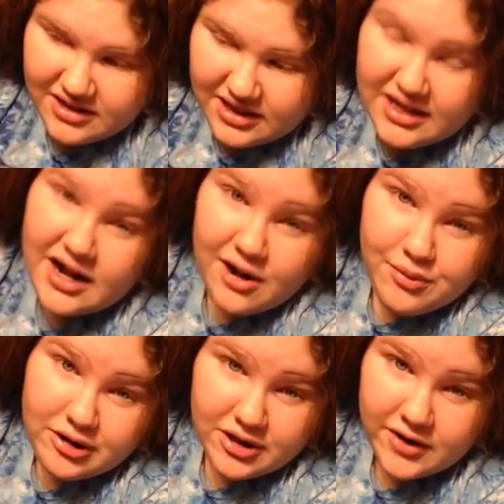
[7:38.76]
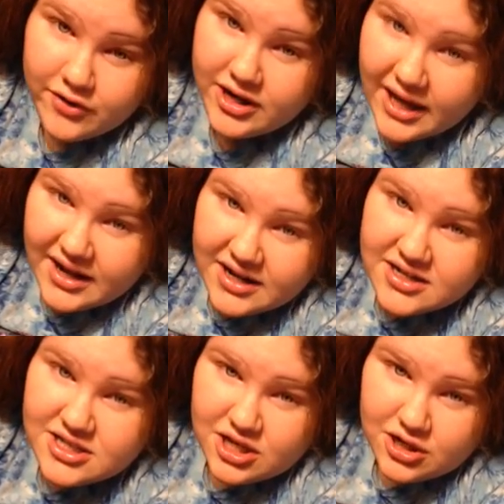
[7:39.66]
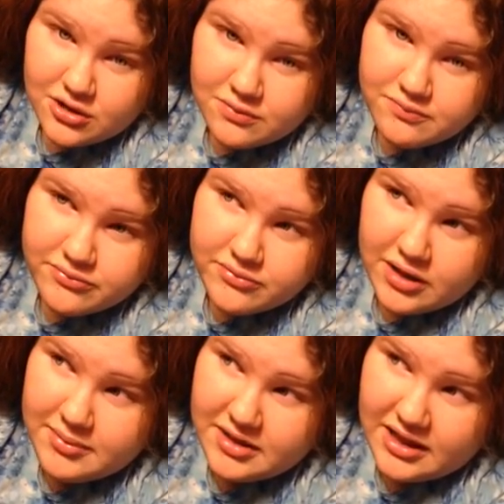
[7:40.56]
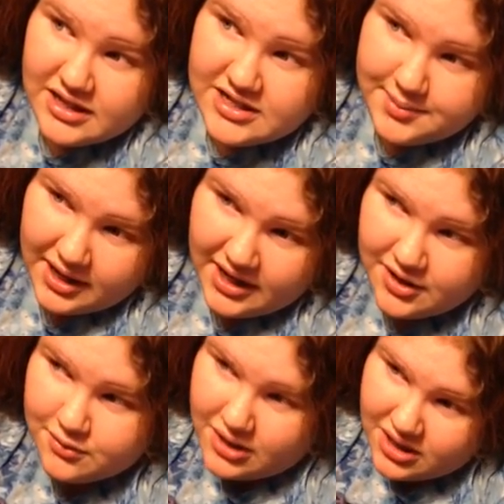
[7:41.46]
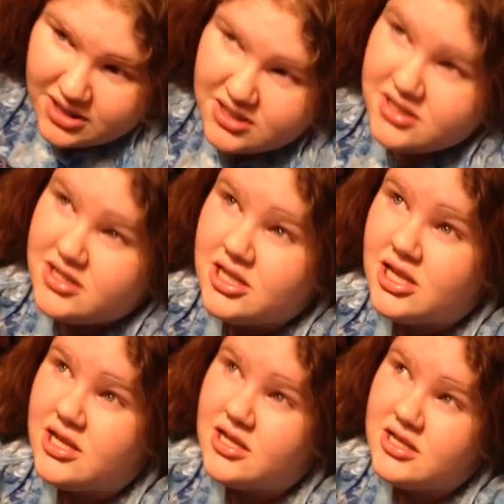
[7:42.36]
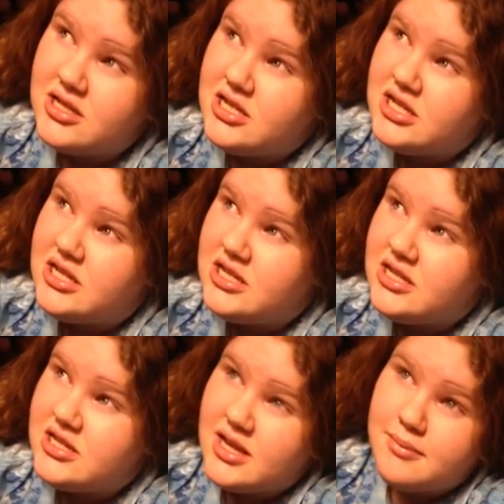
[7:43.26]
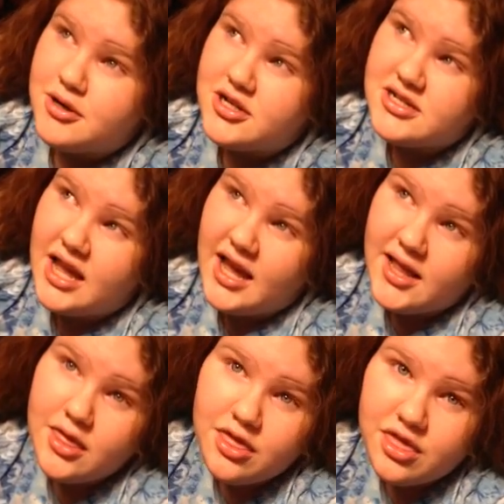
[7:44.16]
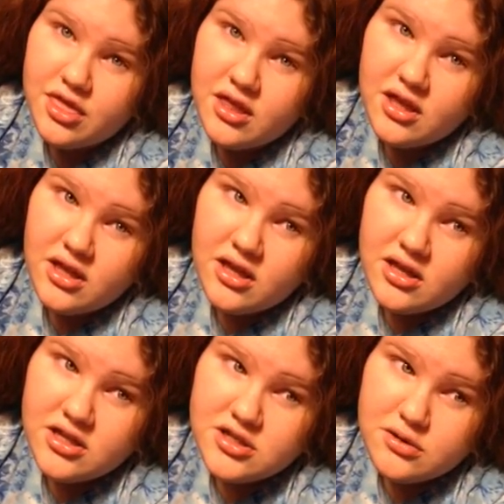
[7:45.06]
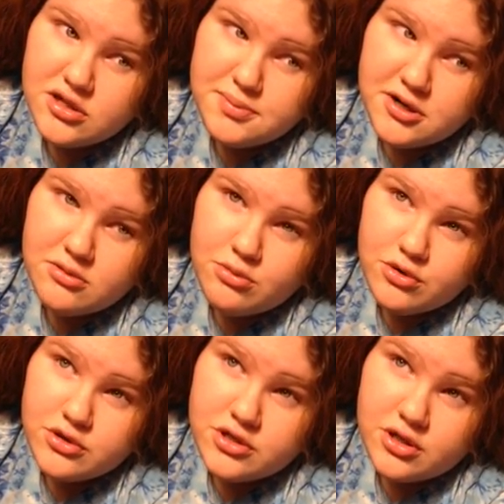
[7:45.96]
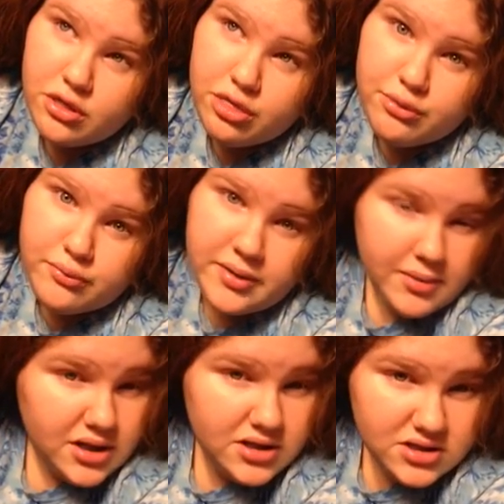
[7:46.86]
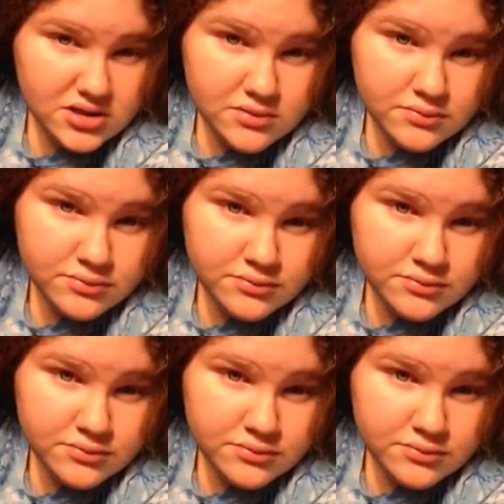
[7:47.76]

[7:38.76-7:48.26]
Thinking I rarely ever get it, so. I mean, the last time I had it was December 10th, so it's been almost 3 months.